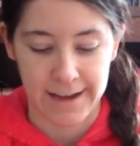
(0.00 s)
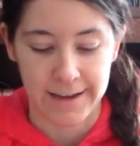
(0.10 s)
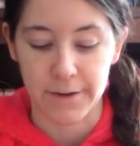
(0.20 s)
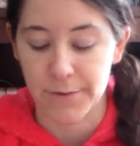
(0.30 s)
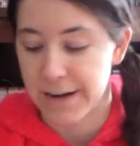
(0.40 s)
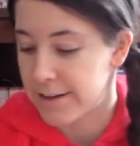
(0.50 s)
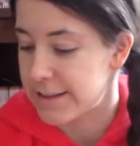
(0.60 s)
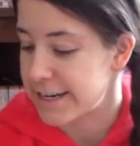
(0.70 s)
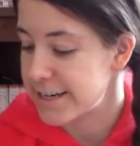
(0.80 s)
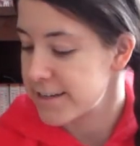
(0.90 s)
And it went on
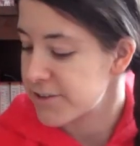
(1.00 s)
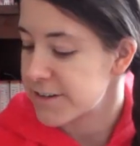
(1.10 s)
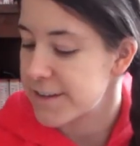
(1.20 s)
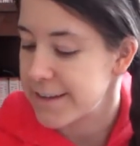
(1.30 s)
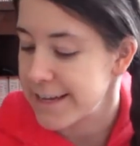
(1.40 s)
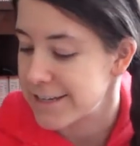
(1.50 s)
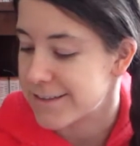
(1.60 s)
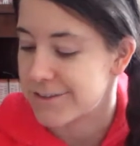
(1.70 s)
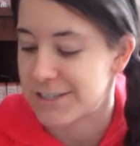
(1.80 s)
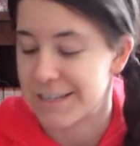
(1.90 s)
clearance recently and
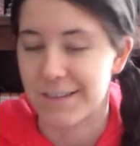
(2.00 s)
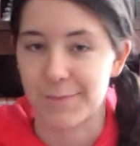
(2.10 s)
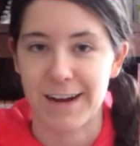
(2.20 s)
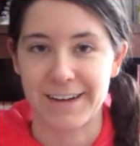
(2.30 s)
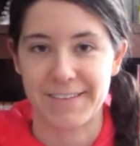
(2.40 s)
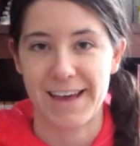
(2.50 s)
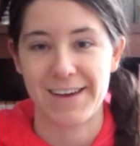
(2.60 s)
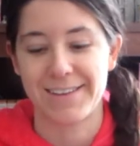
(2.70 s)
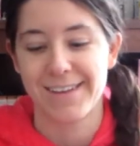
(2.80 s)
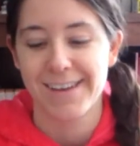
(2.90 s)
so she surprised
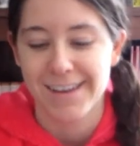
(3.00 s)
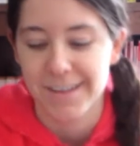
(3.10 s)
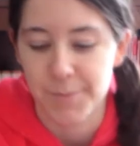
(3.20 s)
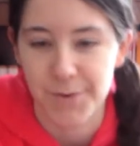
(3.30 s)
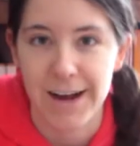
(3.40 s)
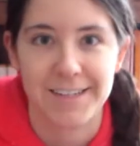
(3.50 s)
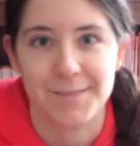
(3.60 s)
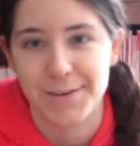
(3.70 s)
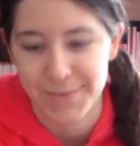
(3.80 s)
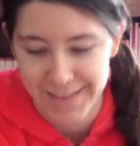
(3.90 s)
that
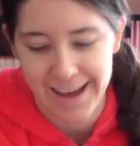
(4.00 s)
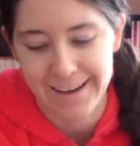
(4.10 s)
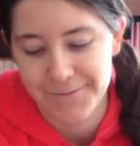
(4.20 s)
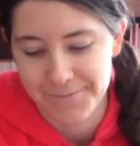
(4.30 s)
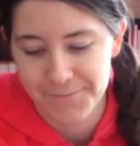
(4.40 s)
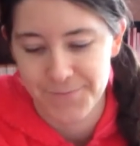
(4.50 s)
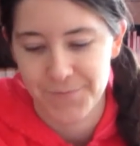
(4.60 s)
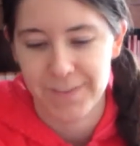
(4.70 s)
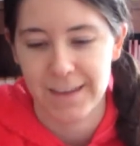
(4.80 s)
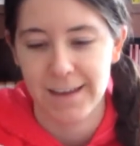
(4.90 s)
surprised me with that.
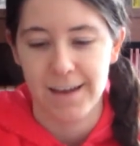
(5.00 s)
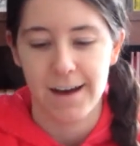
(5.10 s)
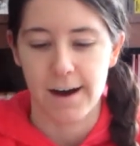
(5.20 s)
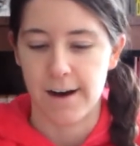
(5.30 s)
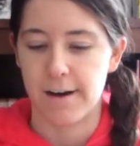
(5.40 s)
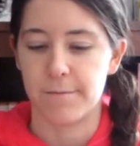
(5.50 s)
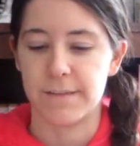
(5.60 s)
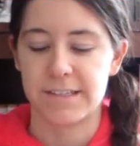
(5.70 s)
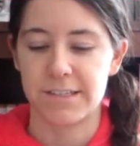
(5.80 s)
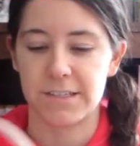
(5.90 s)
Um,
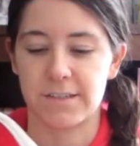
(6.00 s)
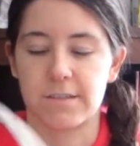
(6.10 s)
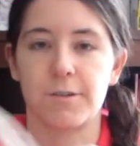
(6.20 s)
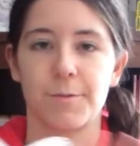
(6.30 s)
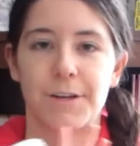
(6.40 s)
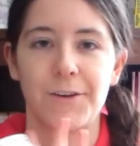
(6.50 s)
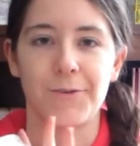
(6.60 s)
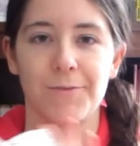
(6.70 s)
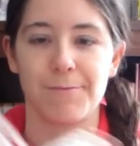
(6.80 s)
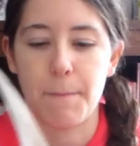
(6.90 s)
this is just a super
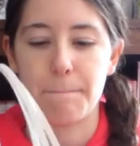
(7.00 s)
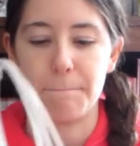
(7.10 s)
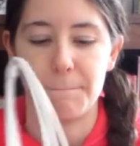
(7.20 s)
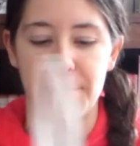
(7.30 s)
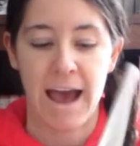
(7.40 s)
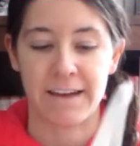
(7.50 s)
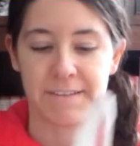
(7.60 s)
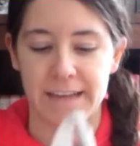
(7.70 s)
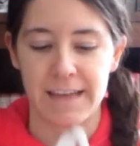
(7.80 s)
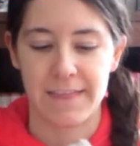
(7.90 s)
cute
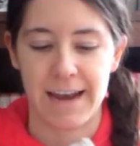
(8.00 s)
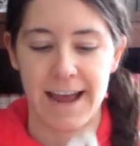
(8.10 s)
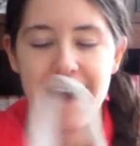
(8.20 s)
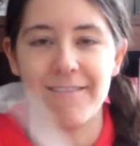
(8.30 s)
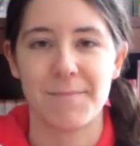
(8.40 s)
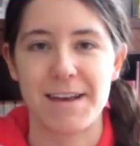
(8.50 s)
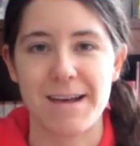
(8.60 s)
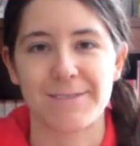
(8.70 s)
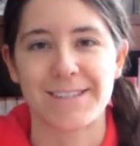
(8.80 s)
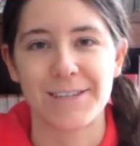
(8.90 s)
basket that I haven't been
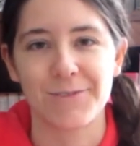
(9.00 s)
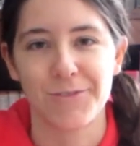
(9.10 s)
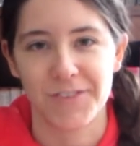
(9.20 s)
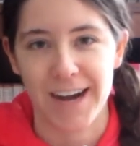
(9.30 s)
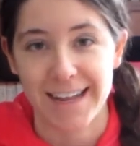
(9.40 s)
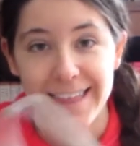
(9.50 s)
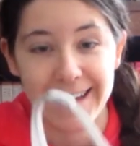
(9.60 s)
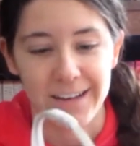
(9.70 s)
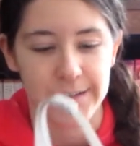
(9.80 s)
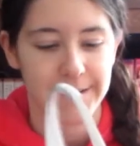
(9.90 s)
able to use for
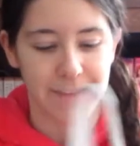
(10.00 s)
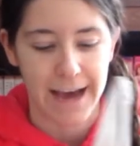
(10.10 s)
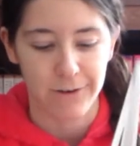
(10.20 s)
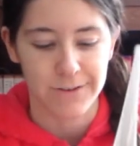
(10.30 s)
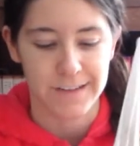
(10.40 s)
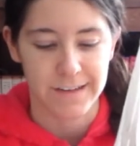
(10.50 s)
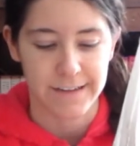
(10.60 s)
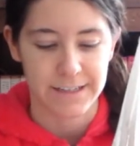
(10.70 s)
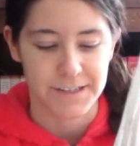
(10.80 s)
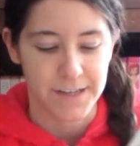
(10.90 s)
anything else around the house because
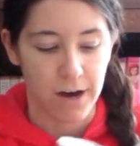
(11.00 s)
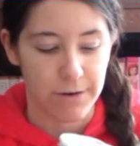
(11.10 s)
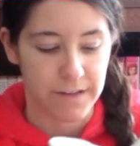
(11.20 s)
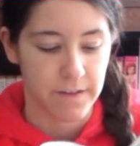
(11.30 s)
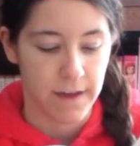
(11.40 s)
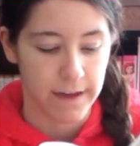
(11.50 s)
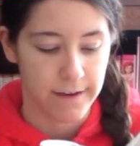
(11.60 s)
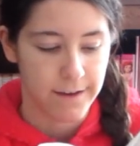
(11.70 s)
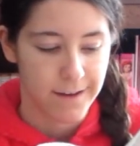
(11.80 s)
I just always think